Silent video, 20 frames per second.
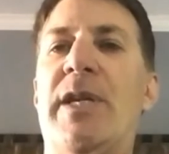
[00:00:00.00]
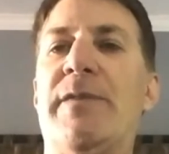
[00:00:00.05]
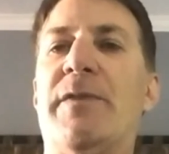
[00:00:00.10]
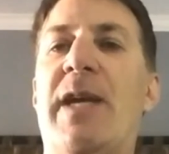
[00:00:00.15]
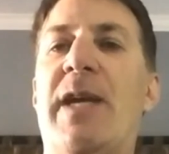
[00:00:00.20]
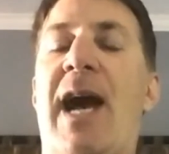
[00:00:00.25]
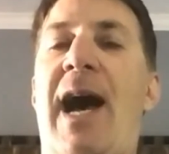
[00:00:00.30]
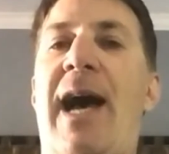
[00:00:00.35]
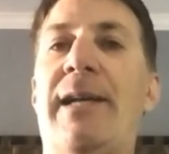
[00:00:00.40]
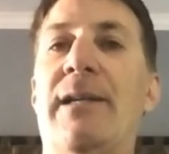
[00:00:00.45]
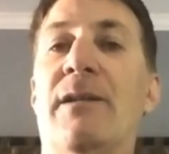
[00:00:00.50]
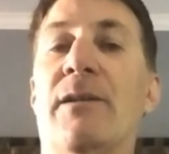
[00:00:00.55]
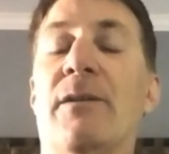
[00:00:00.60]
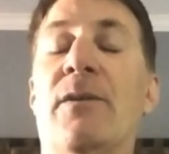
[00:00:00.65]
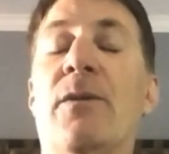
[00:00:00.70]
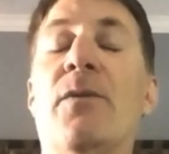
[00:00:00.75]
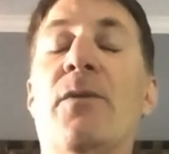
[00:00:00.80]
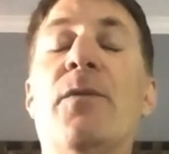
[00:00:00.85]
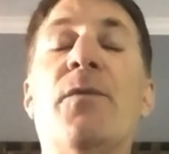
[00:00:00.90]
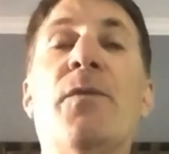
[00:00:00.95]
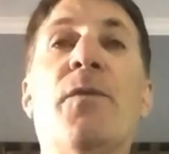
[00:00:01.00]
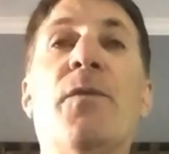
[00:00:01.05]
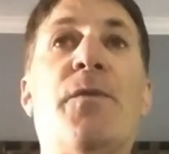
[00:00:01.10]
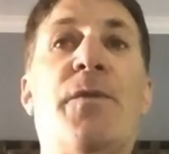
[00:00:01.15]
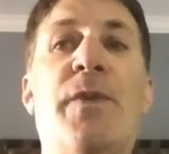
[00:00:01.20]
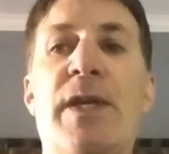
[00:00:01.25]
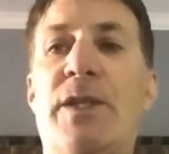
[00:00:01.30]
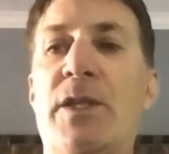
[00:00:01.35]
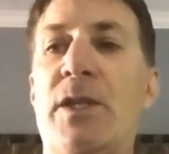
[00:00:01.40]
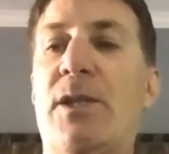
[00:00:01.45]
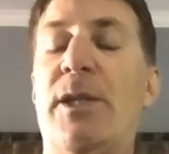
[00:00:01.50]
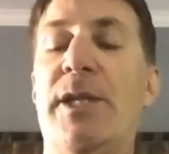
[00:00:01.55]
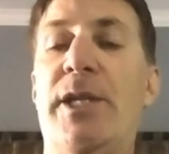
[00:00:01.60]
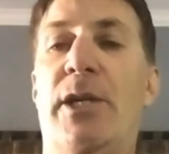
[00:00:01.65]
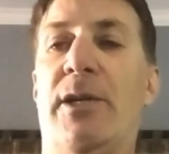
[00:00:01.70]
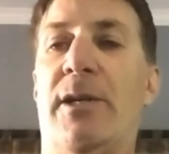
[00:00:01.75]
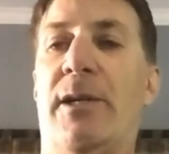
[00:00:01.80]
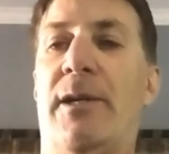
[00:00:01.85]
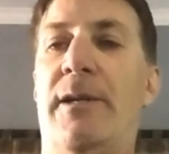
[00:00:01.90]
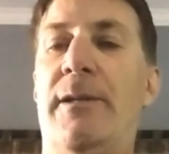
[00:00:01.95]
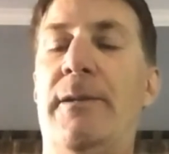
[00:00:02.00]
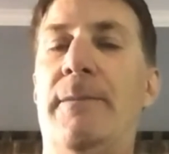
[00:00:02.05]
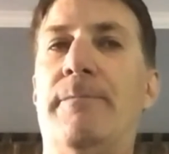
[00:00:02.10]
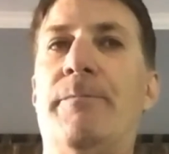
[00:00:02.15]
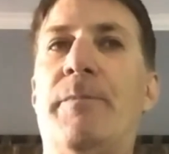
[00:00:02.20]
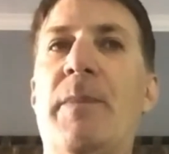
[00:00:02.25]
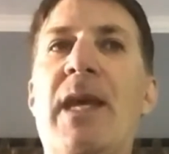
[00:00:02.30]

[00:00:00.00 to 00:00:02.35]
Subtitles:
have gotten physically hurt.